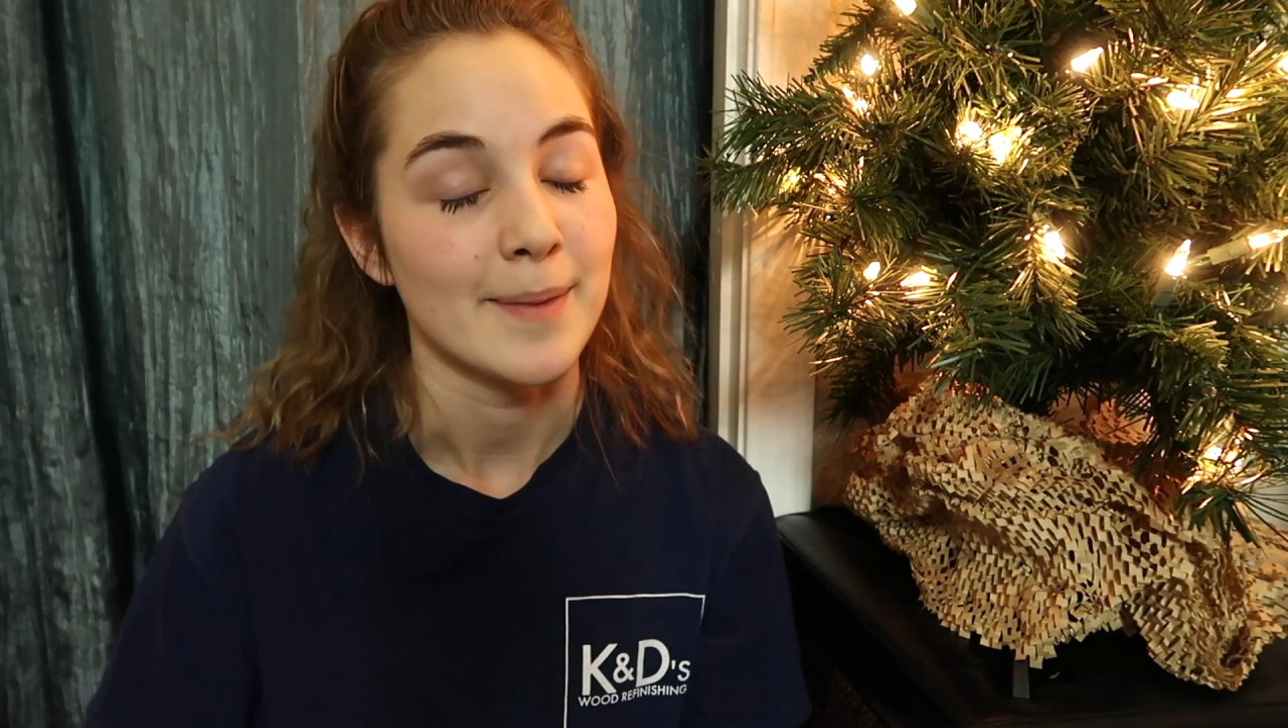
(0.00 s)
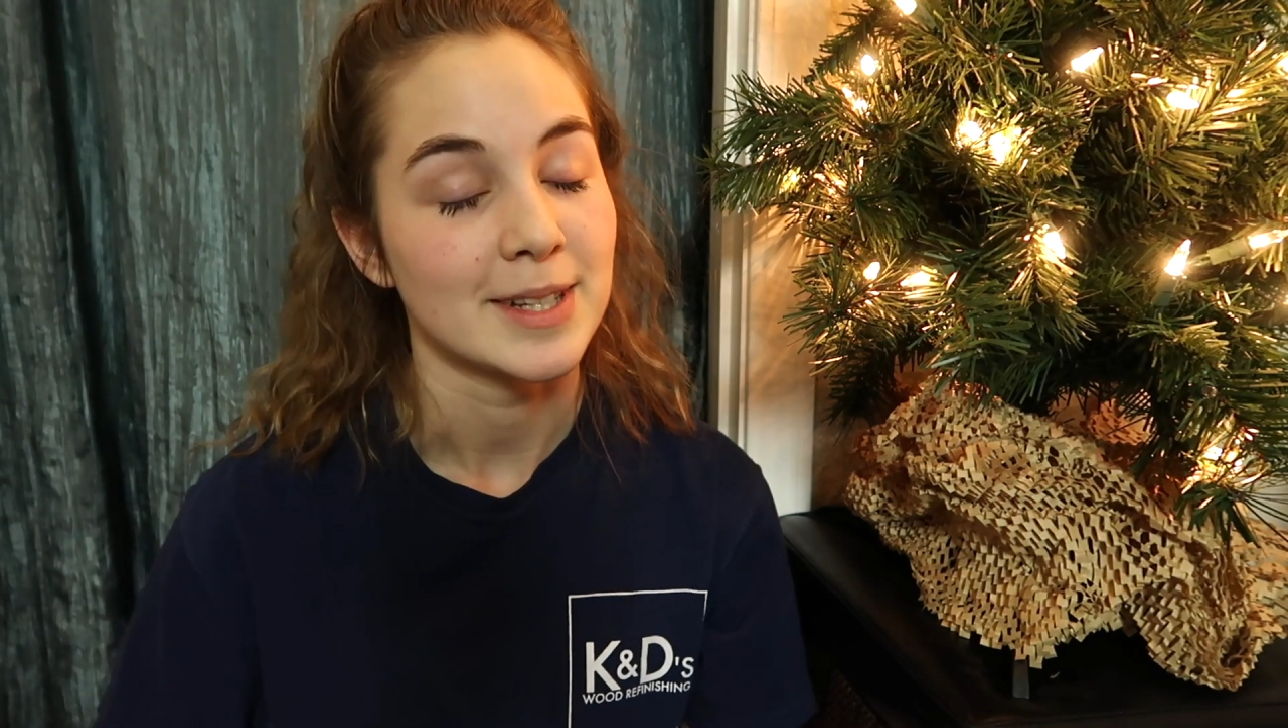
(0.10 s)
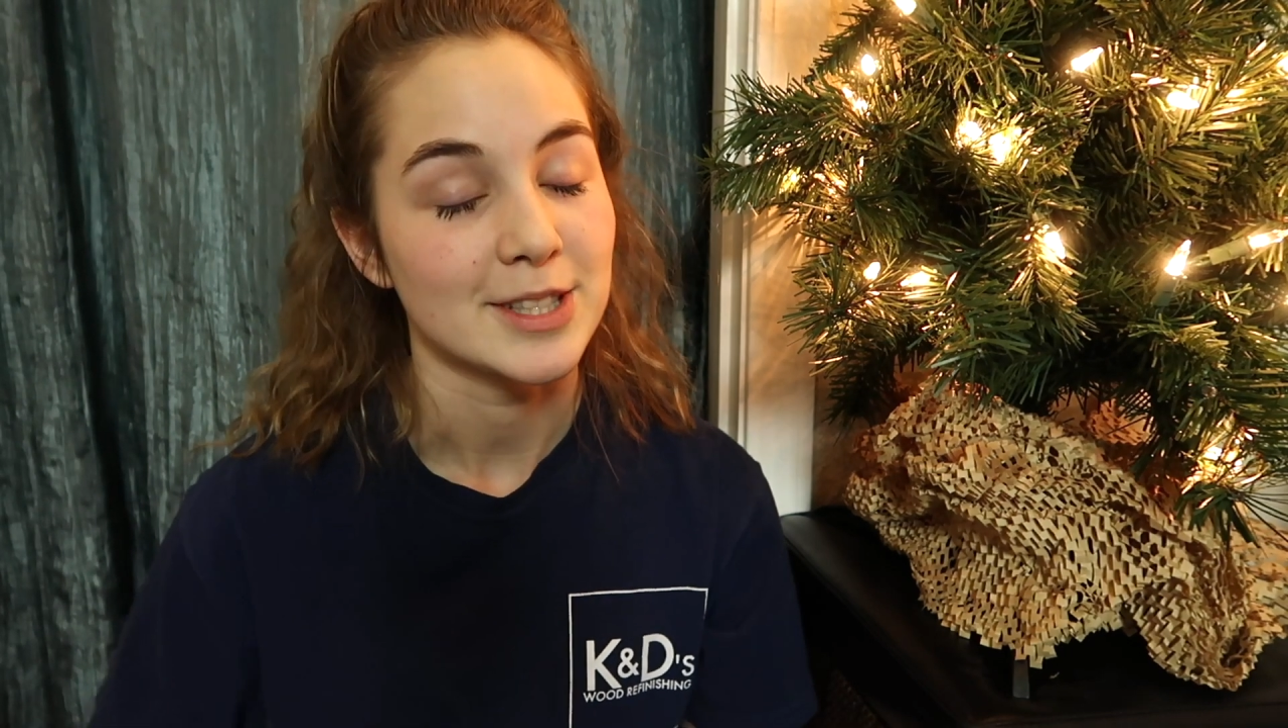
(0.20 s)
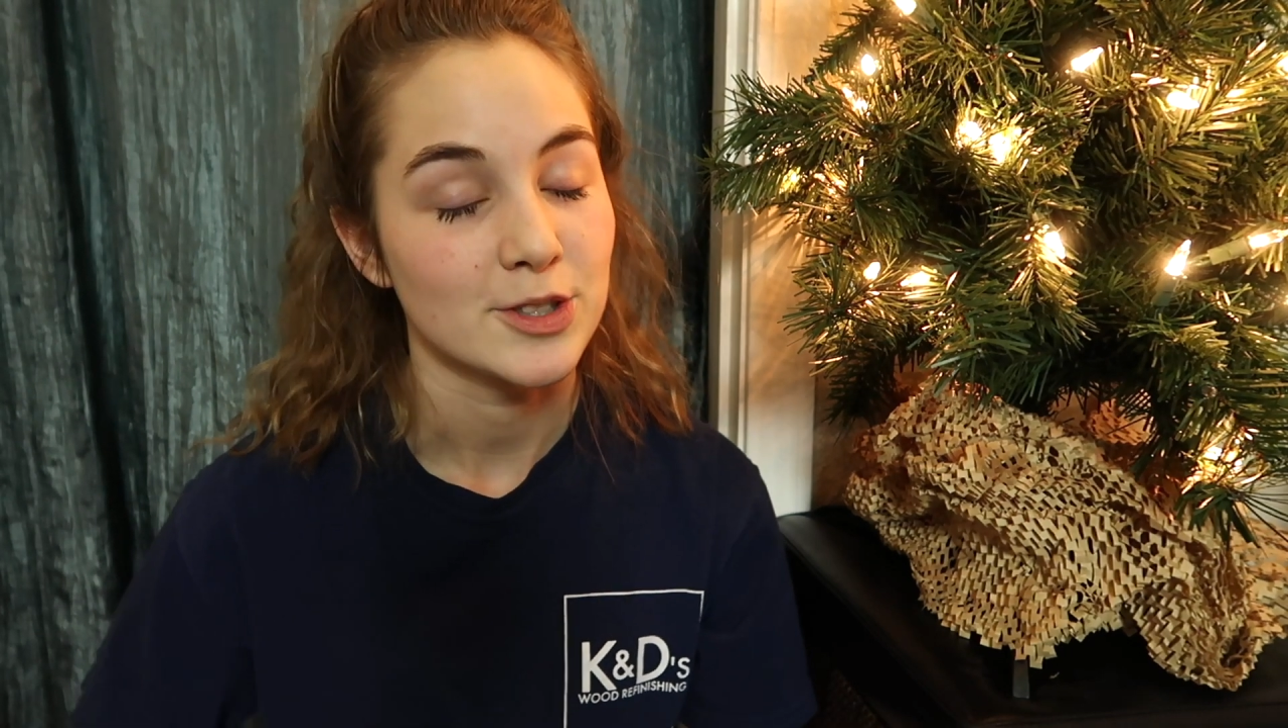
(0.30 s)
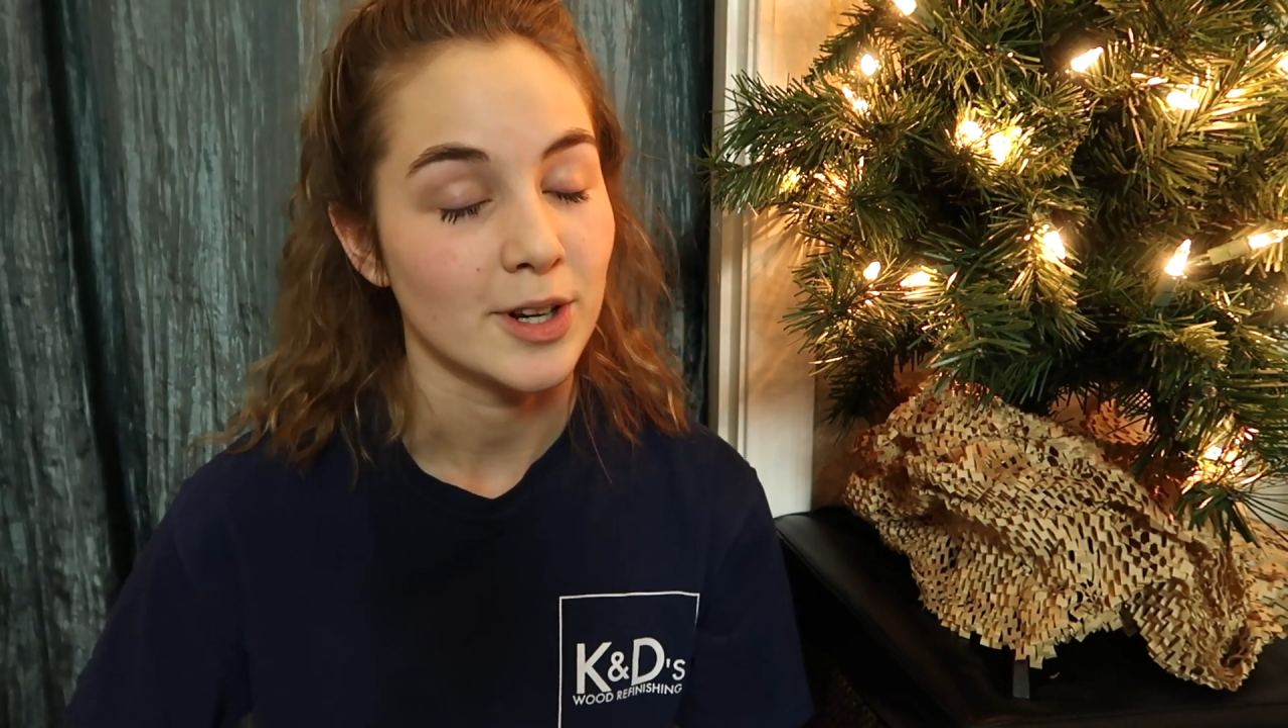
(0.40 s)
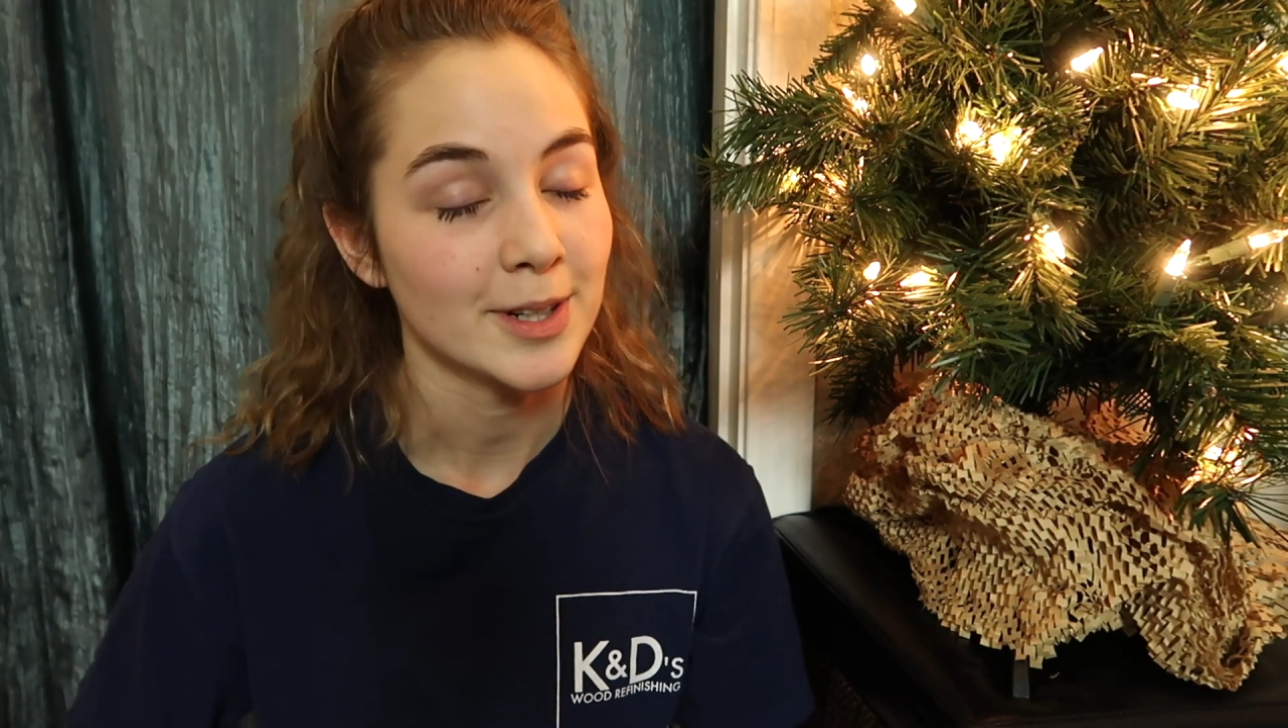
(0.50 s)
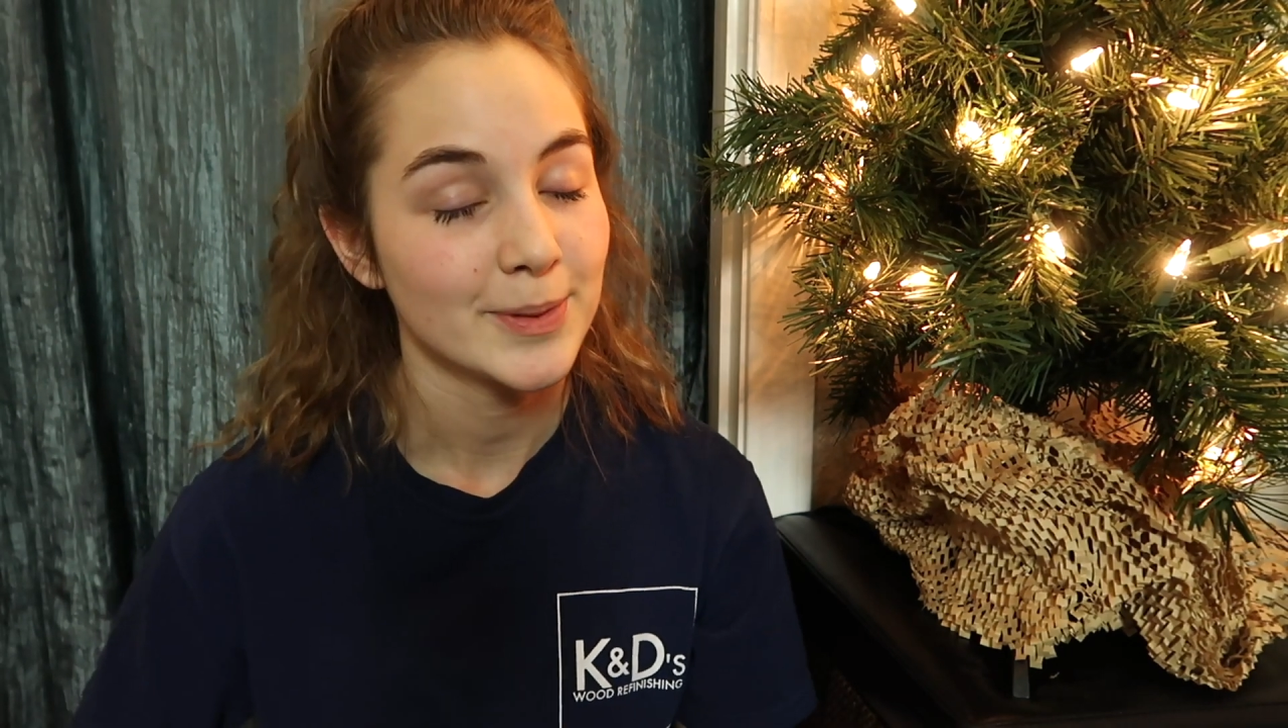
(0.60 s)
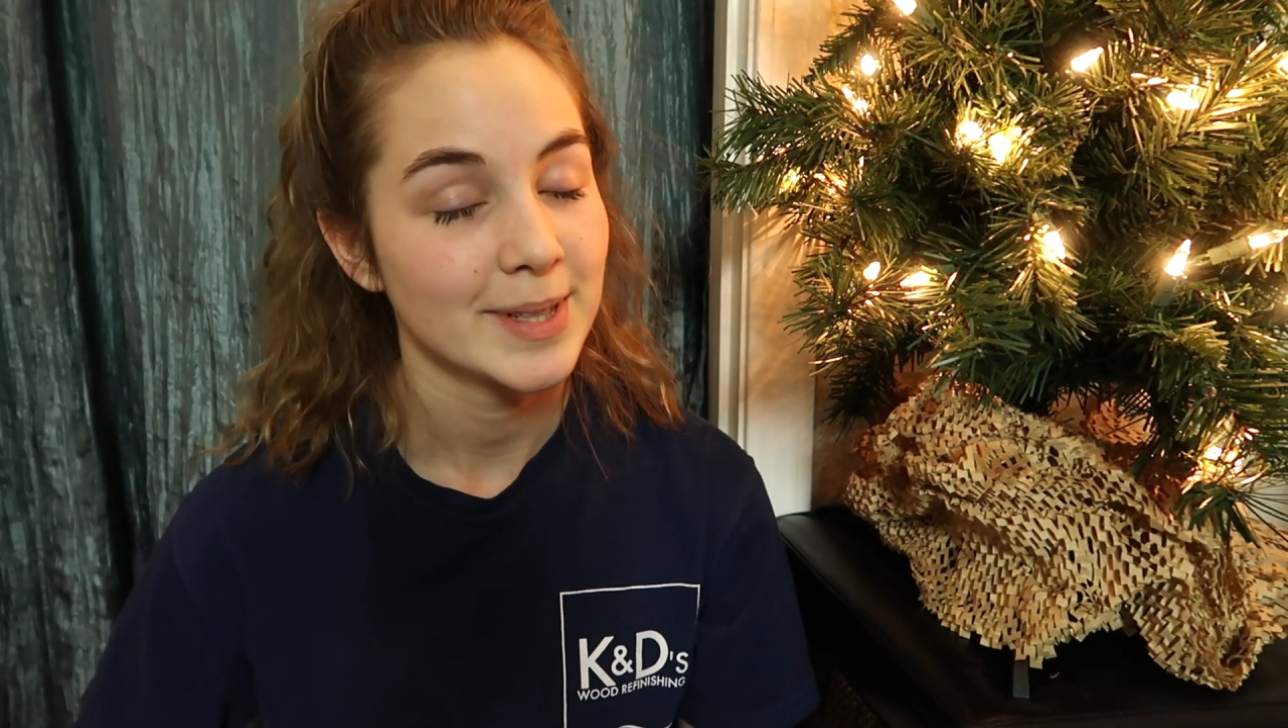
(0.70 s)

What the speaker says: I'm gonna start